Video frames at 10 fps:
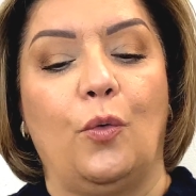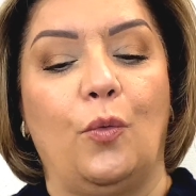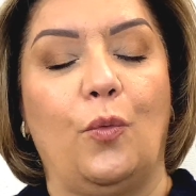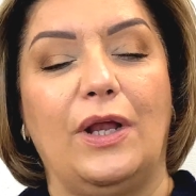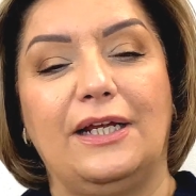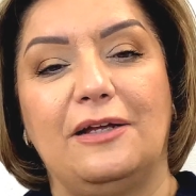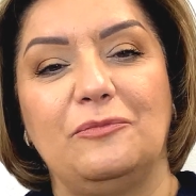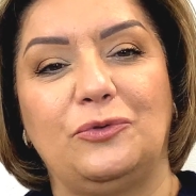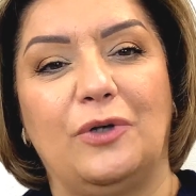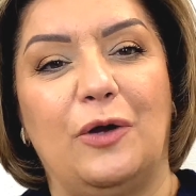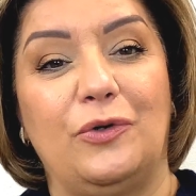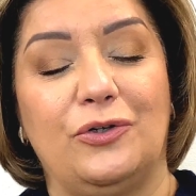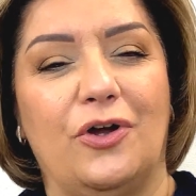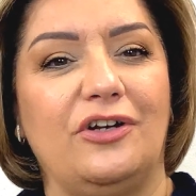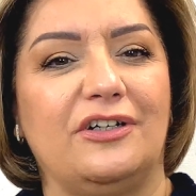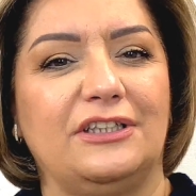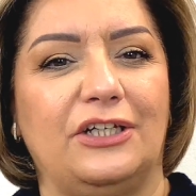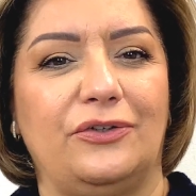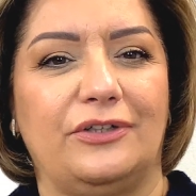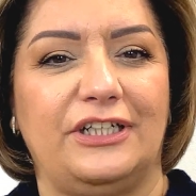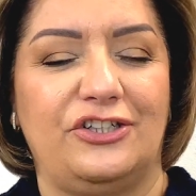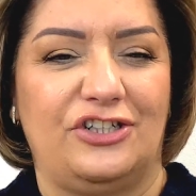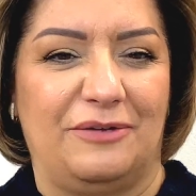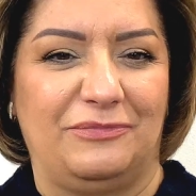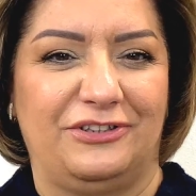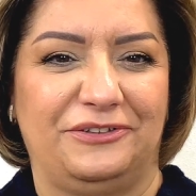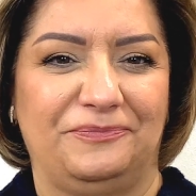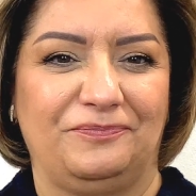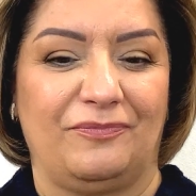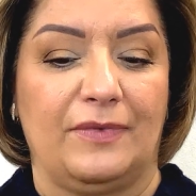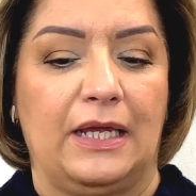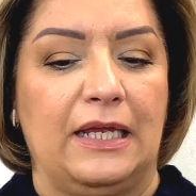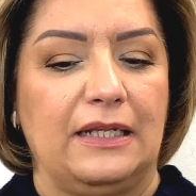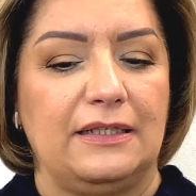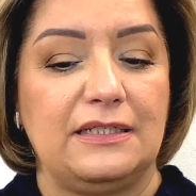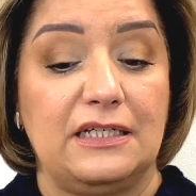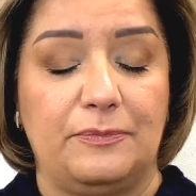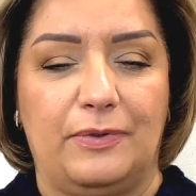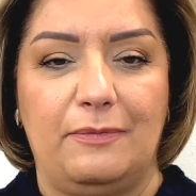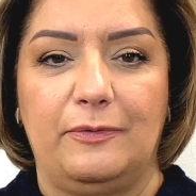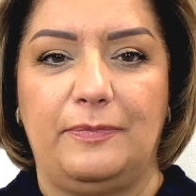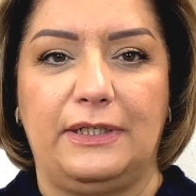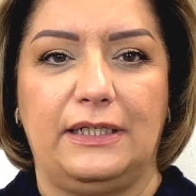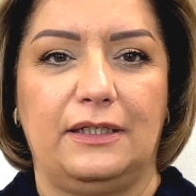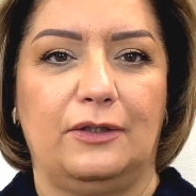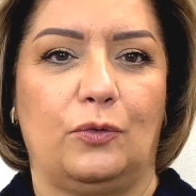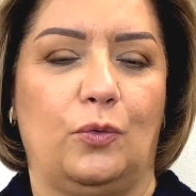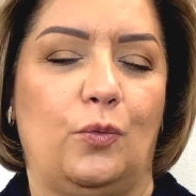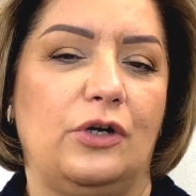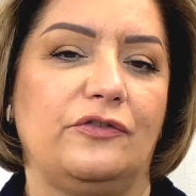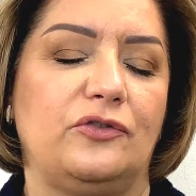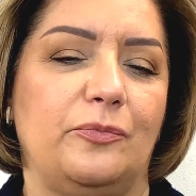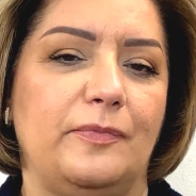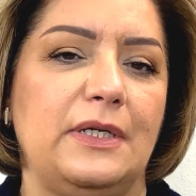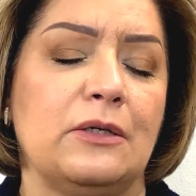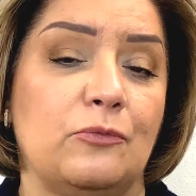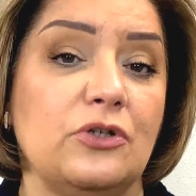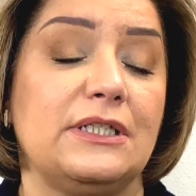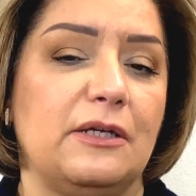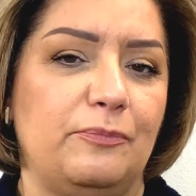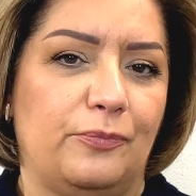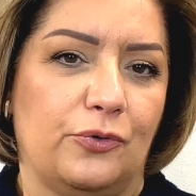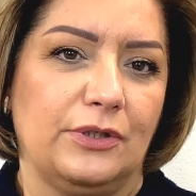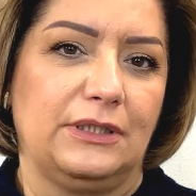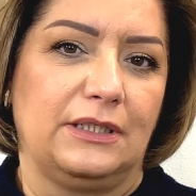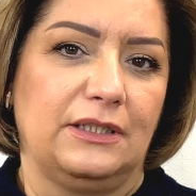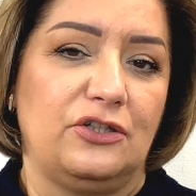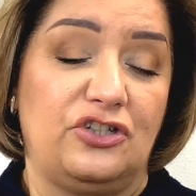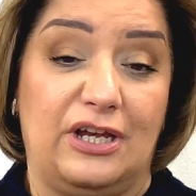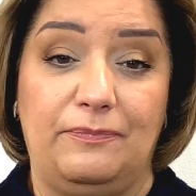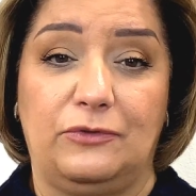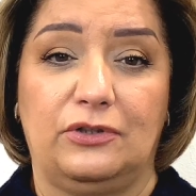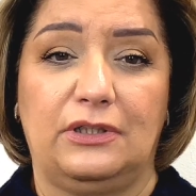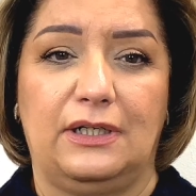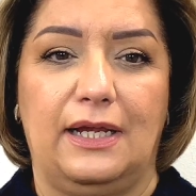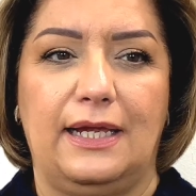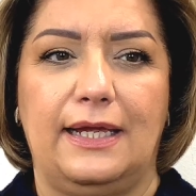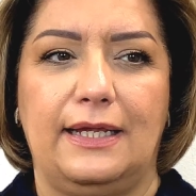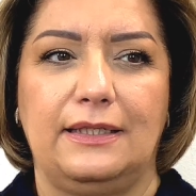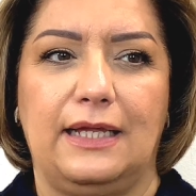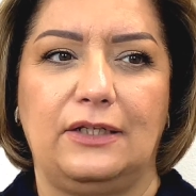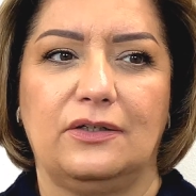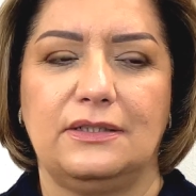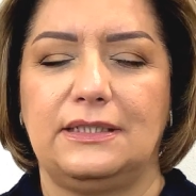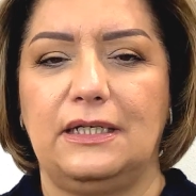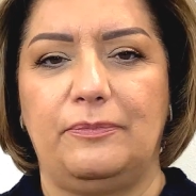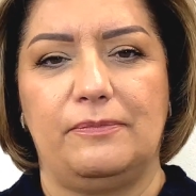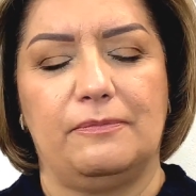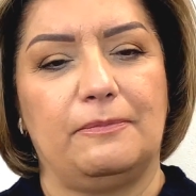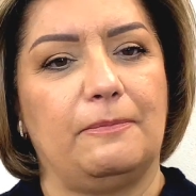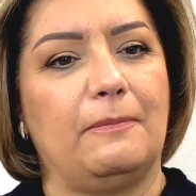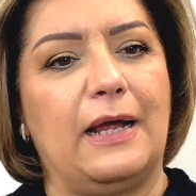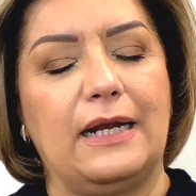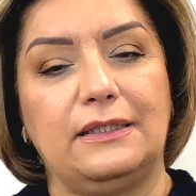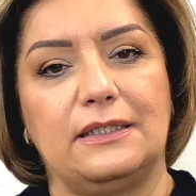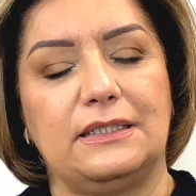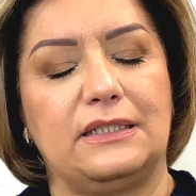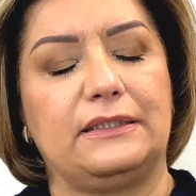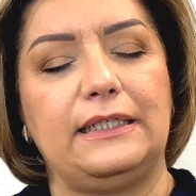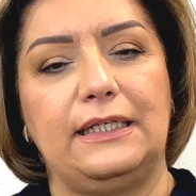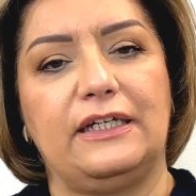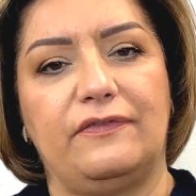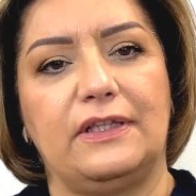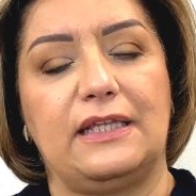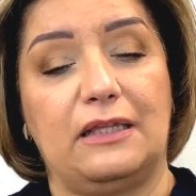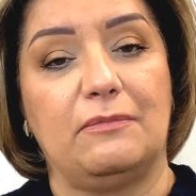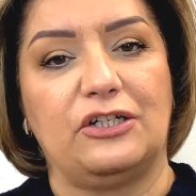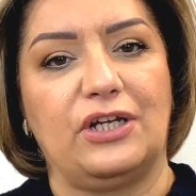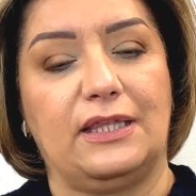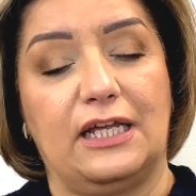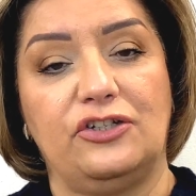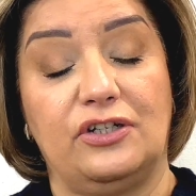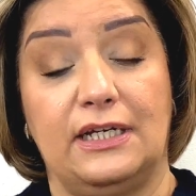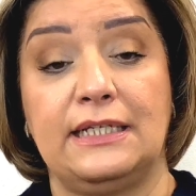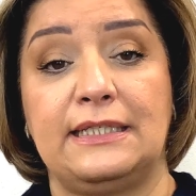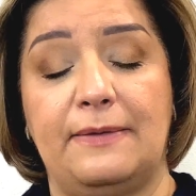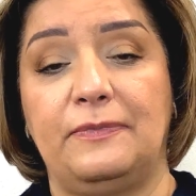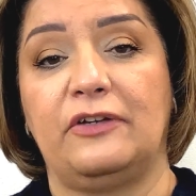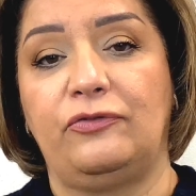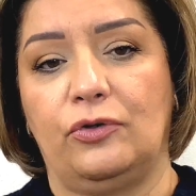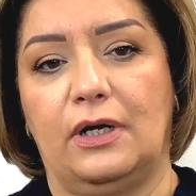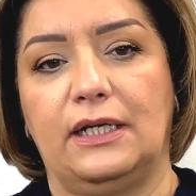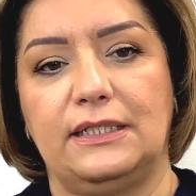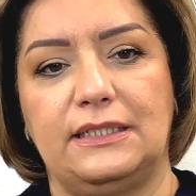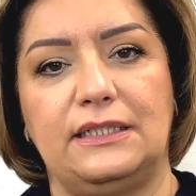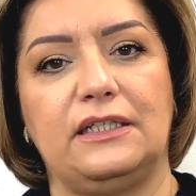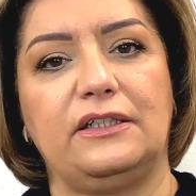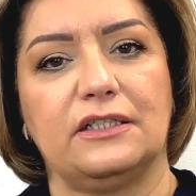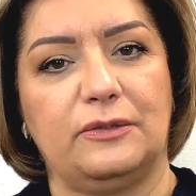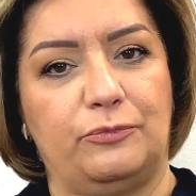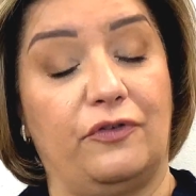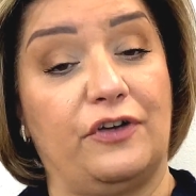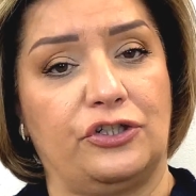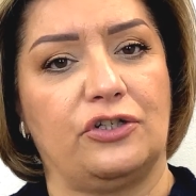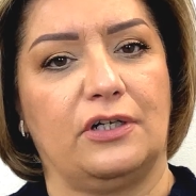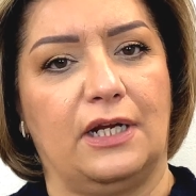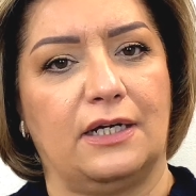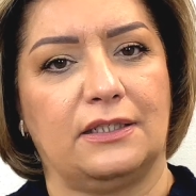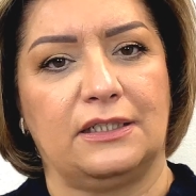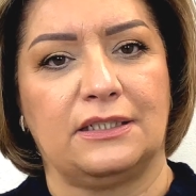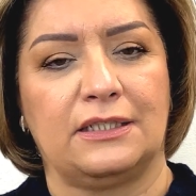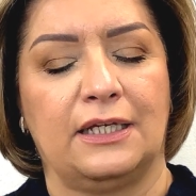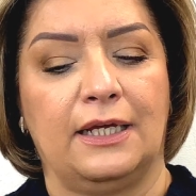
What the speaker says: Welcome to our color theory chapter. This is probably one of the most important chapter, and I don't think artists really give it that much attention except if you are a serious professional artist.